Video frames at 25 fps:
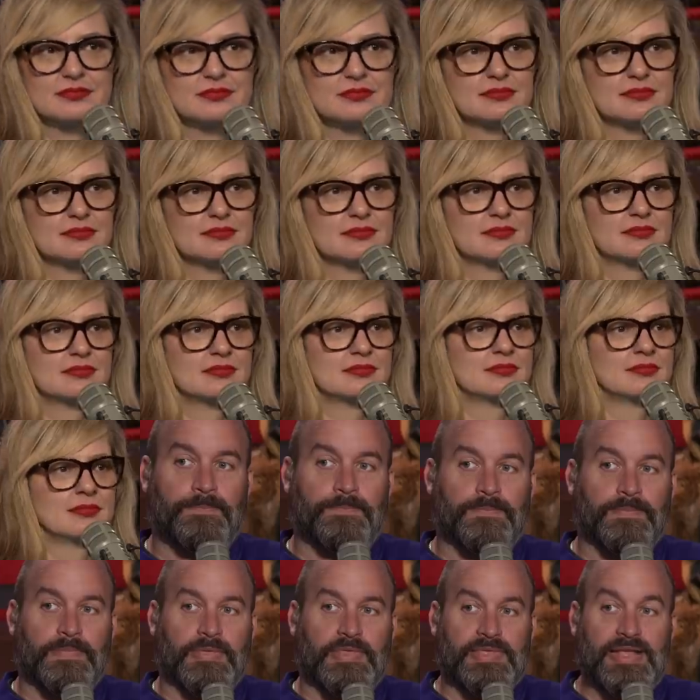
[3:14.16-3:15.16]
and
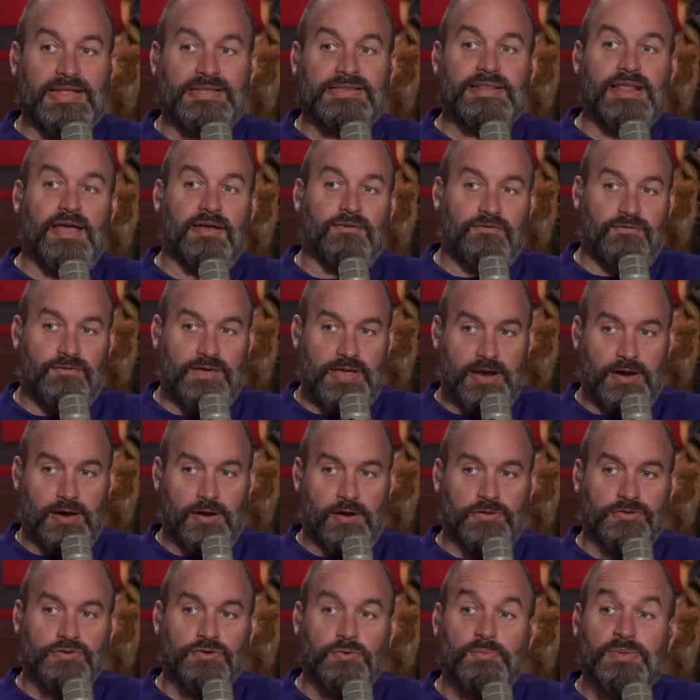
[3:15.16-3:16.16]
that's not
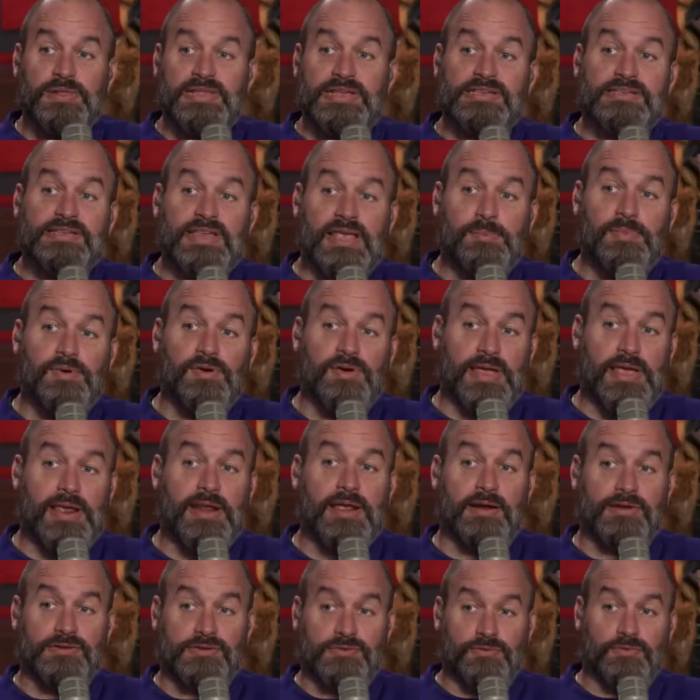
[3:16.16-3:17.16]
fair. So please keep your kid
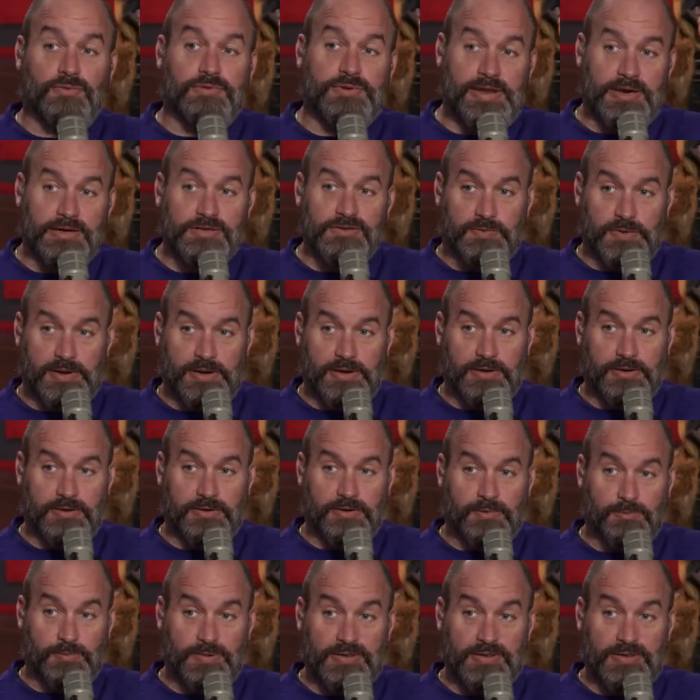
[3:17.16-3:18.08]
out of school next week.